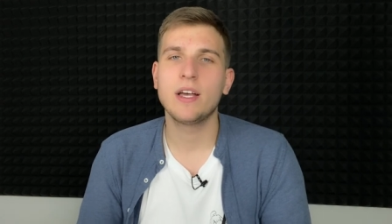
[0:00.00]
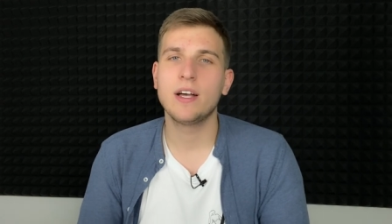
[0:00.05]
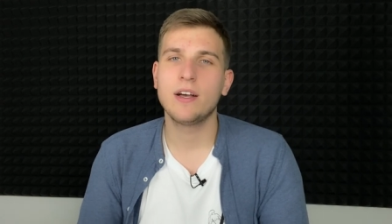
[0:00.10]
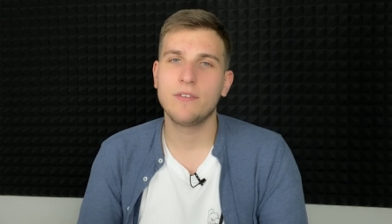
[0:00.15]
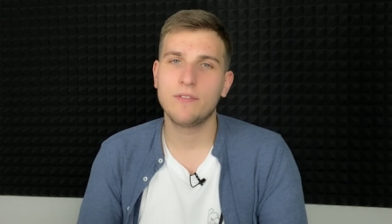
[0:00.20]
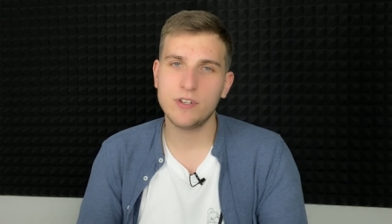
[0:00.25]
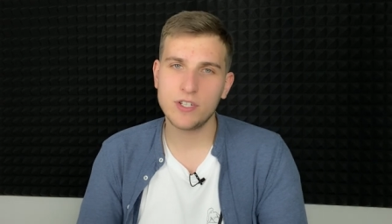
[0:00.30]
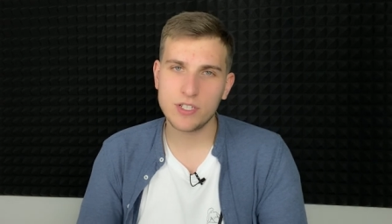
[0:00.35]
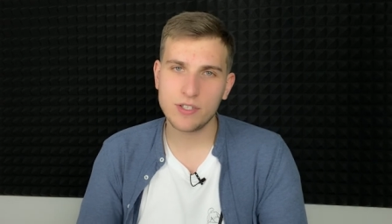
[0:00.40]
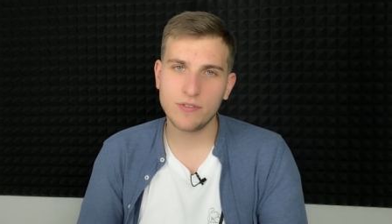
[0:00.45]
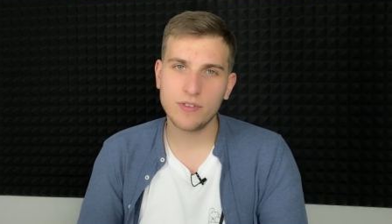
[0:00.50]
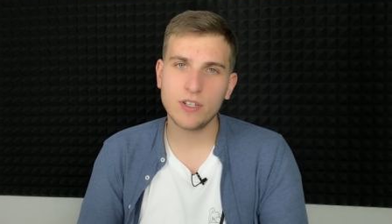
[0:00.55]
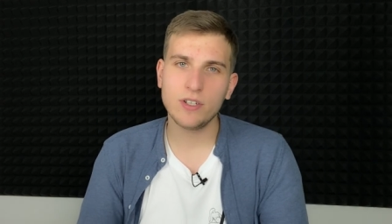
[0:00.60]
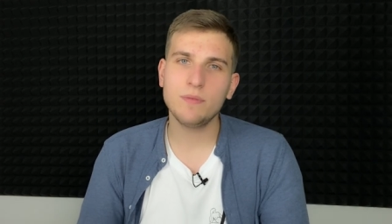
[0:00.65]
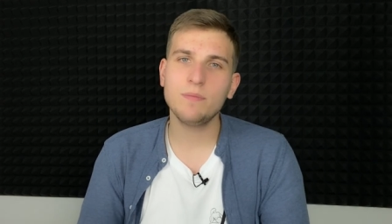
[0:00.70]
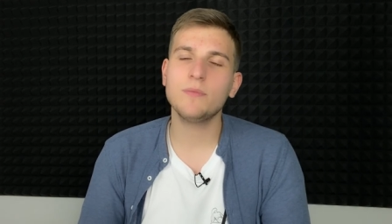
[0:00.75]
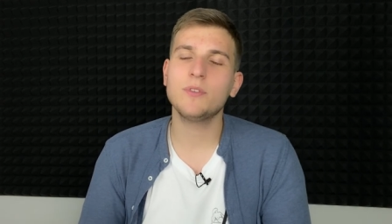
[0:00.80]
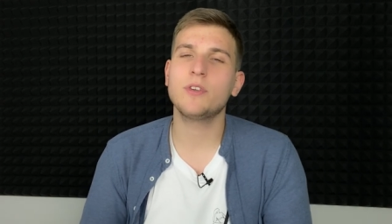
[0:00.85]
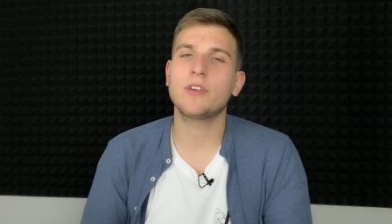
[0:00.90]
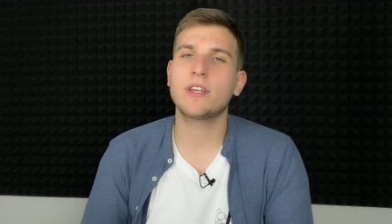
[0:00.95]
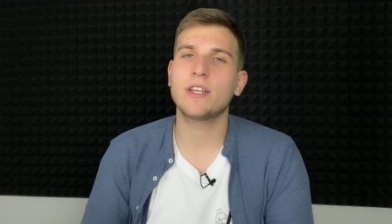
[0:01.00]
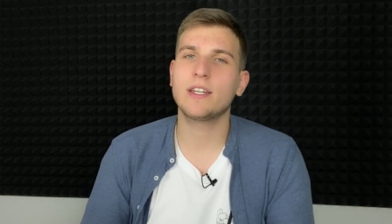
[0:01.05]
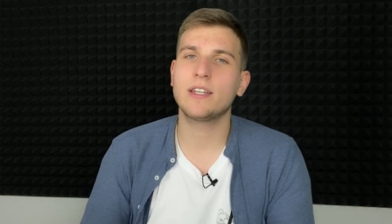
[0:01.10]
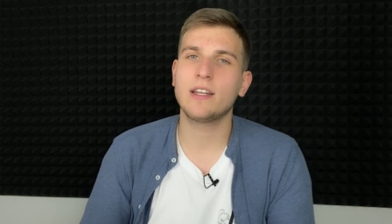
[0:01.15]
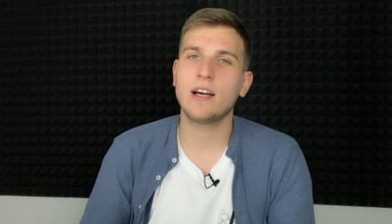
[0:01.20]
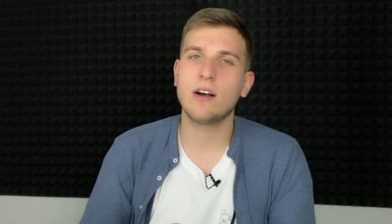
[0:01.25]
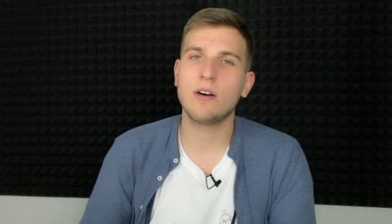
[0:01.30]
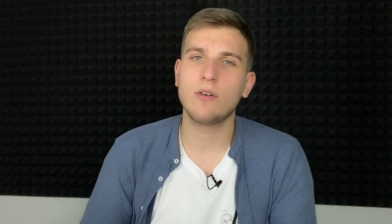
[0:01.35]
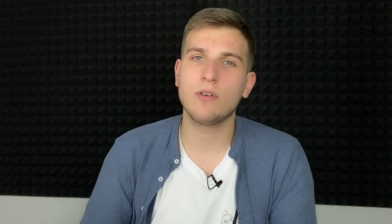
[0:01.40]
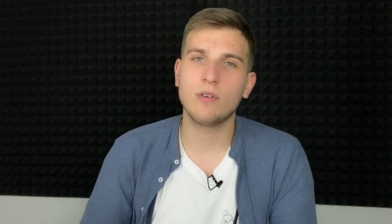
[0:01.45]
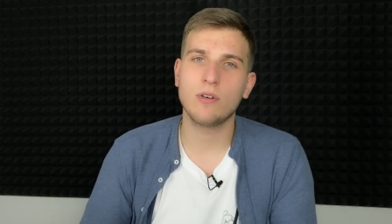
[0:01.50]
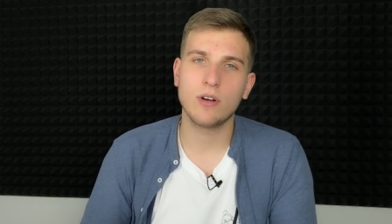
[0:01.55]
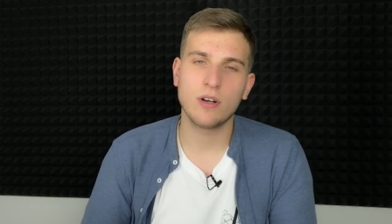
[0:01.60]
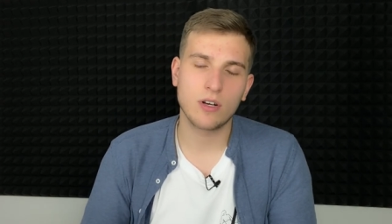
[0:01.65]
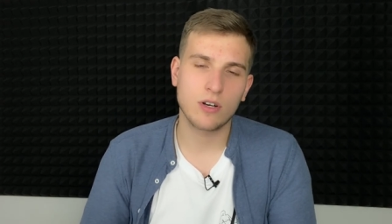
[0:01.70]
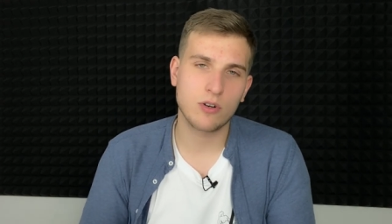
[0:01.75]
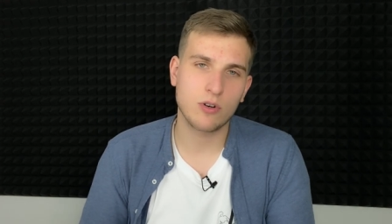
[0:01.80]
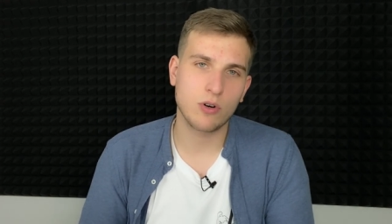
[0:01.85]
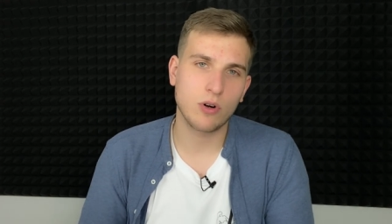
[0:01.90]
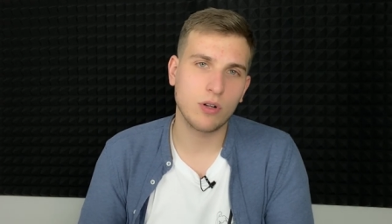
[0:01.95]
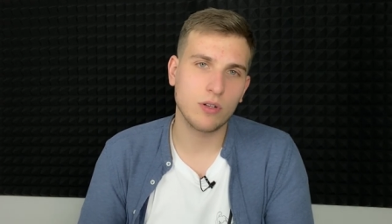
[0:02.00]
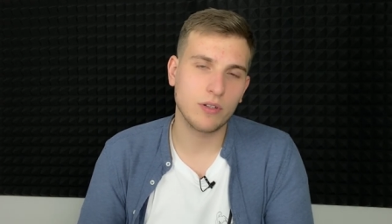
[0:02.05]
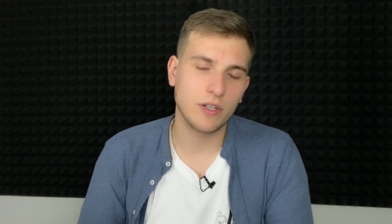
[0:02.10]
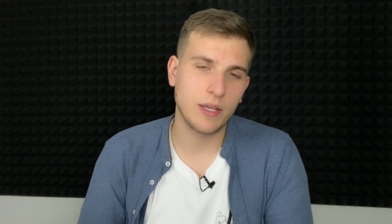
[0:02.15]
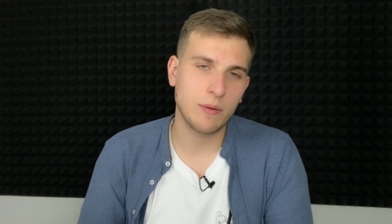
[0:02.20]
First of all, you can now crawl